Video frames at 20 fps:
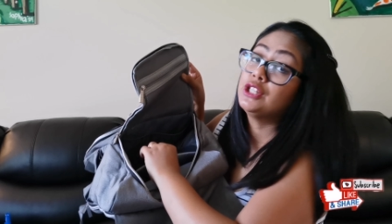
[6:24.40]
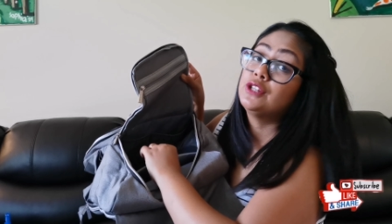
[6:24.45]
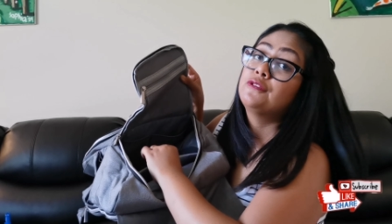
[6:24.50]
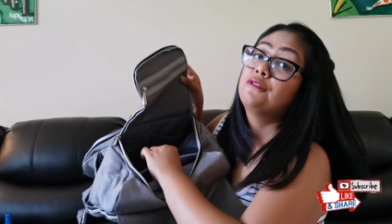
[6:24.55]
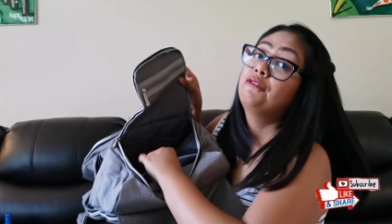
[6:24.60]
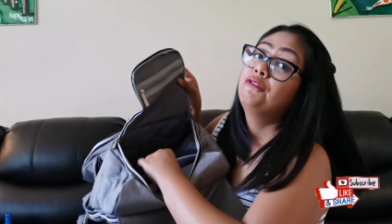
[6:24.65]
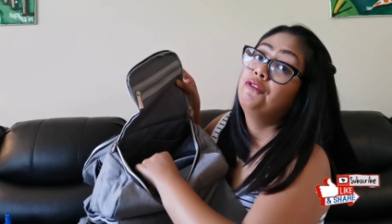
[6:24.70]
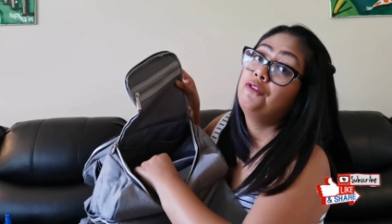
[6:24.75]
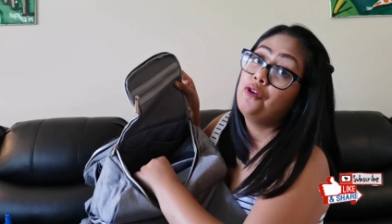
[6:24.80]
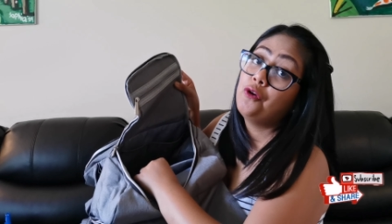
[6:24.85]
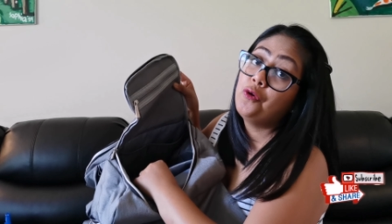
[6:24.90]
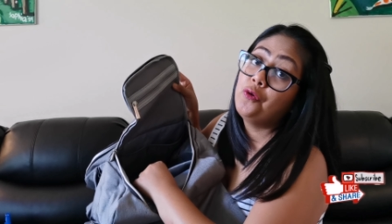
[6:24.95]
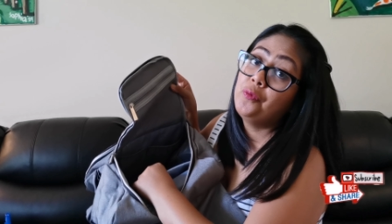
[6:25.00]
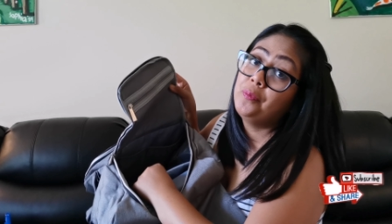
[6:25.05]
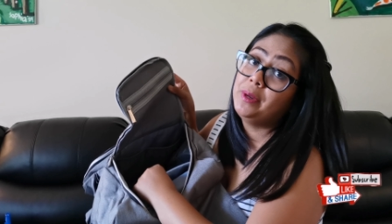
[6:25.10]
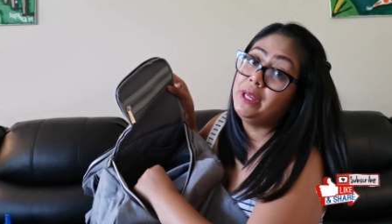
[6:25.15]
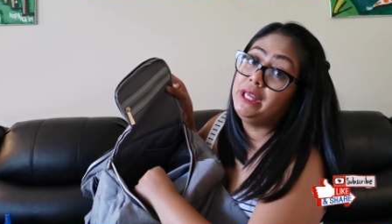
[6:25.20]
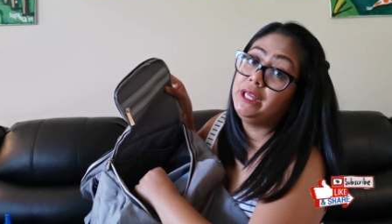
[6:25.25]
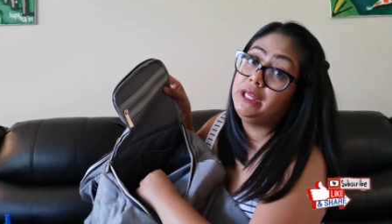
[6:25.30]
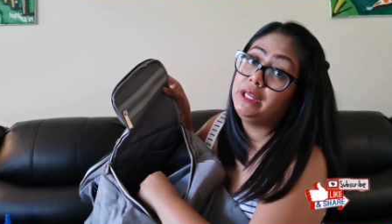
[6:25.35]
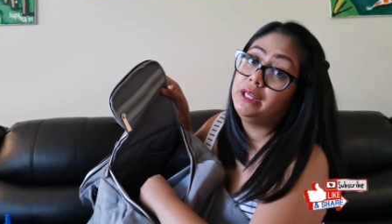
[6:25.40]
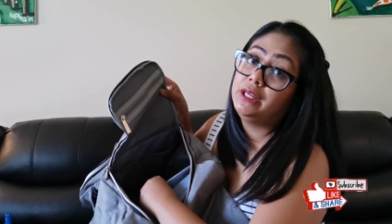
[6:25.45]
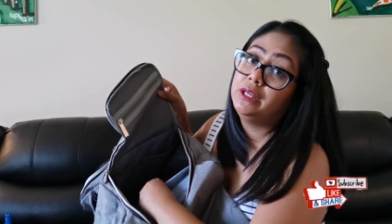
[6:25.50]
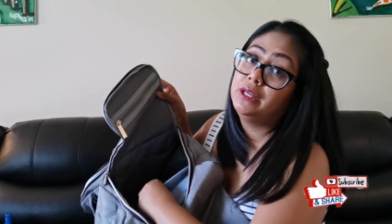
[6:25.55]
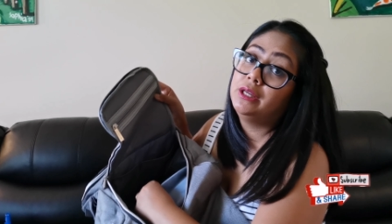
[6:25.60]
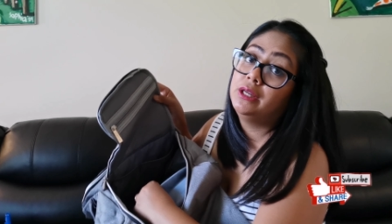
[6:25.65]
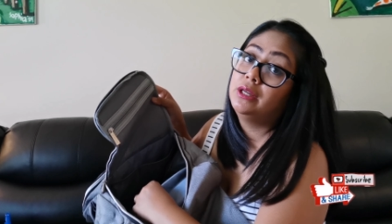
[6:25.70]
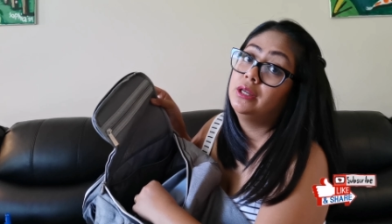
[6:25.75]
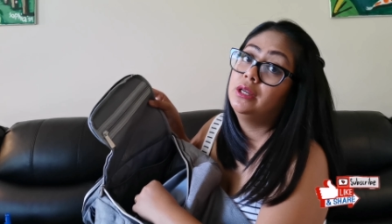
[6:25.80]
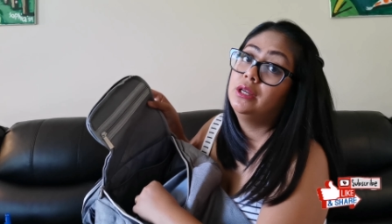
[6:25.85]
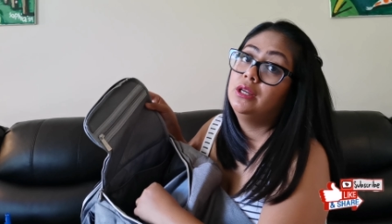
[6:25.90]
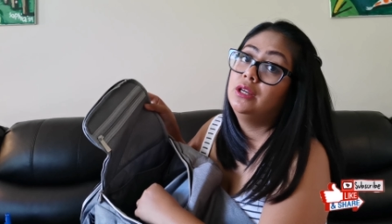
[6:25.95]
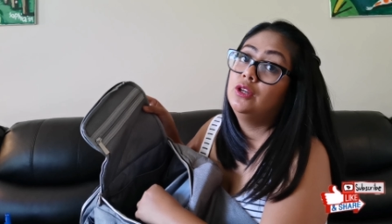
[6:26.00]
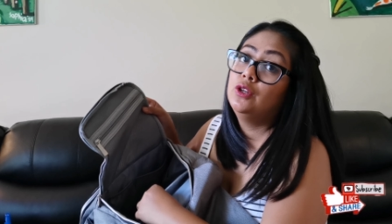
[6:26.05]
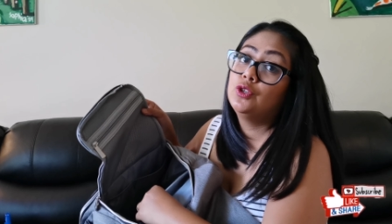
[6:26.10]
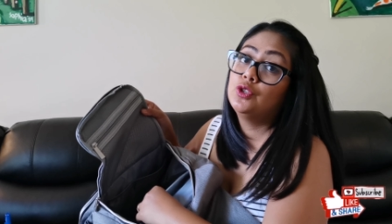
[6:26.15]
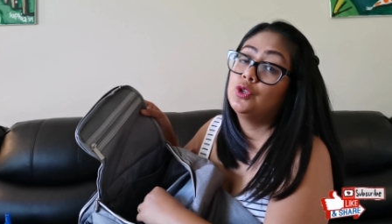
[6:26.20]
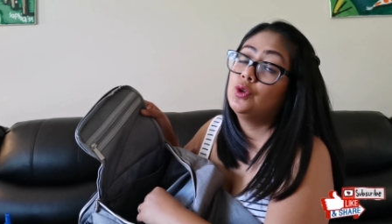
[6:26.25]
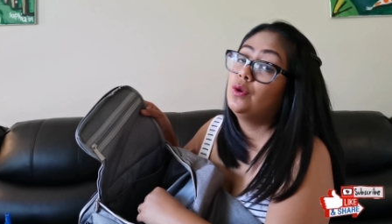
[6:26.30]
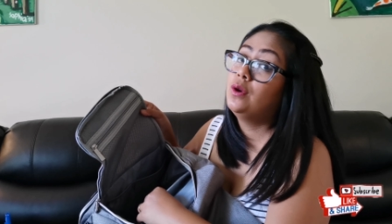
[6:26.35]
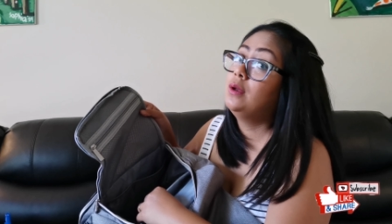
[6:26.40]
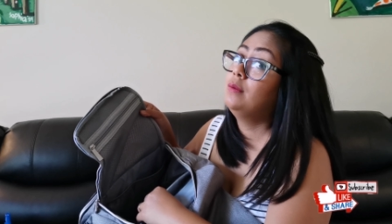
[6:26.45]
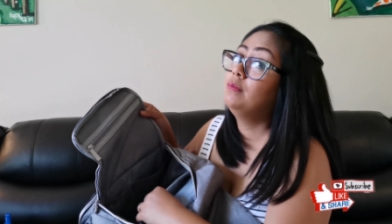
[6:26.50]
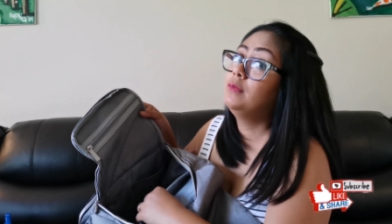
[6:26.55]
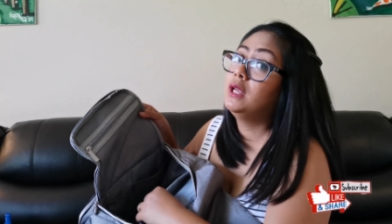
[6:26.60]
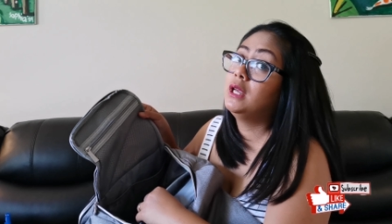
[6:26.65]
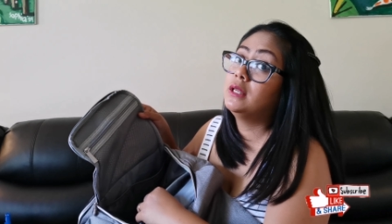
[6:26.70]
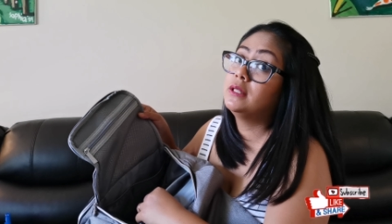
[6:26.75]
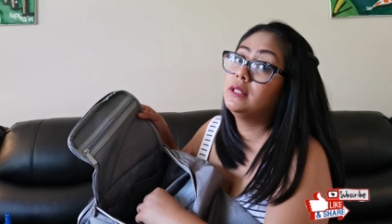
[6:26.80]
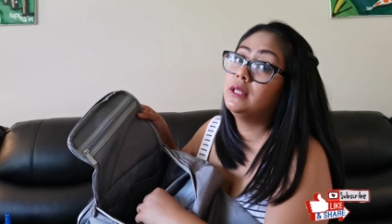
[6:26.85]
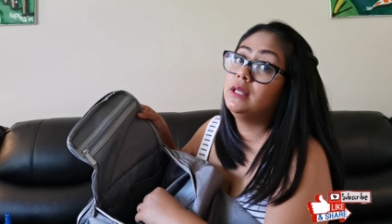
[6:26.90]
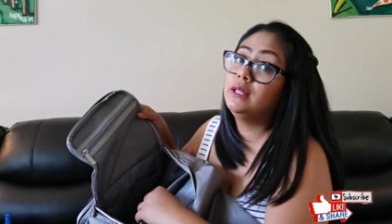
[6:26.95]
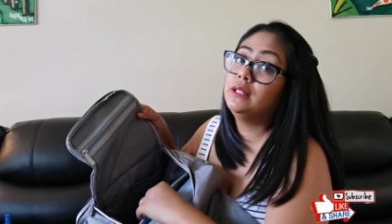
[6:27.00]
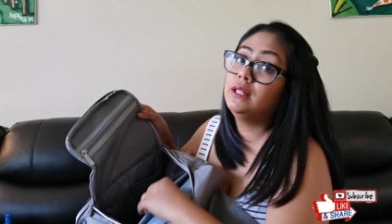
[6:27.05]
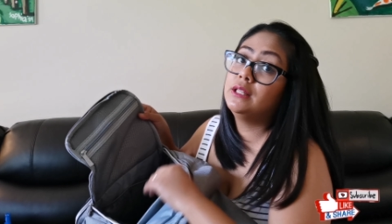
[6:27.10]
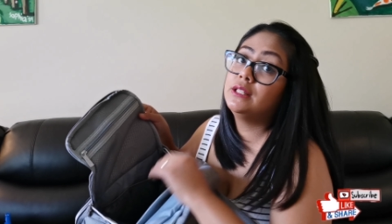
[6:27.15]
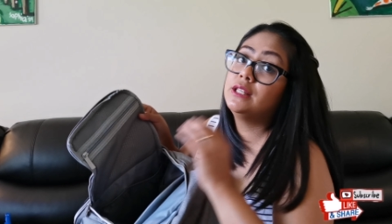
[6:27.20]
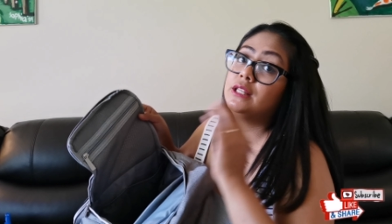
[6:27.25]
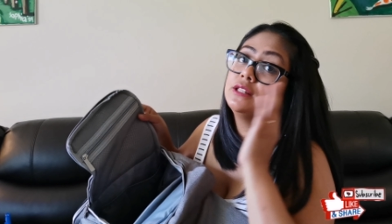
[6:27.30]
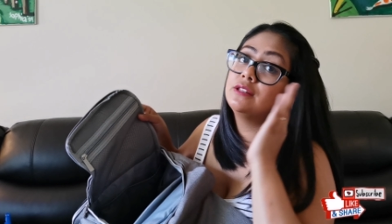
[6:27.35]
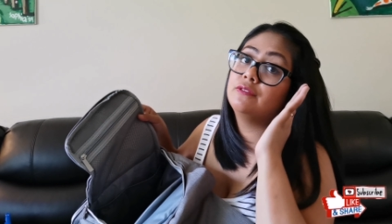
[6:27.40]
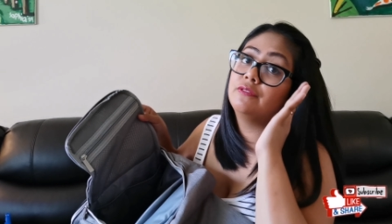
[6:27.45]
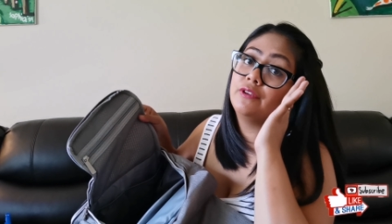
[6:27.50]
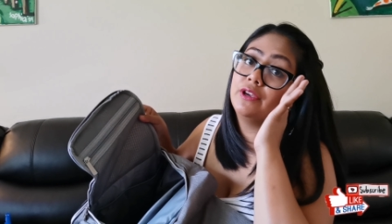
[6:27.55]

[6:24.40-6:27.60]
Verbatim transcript: it's foamy. So I'm guessing this is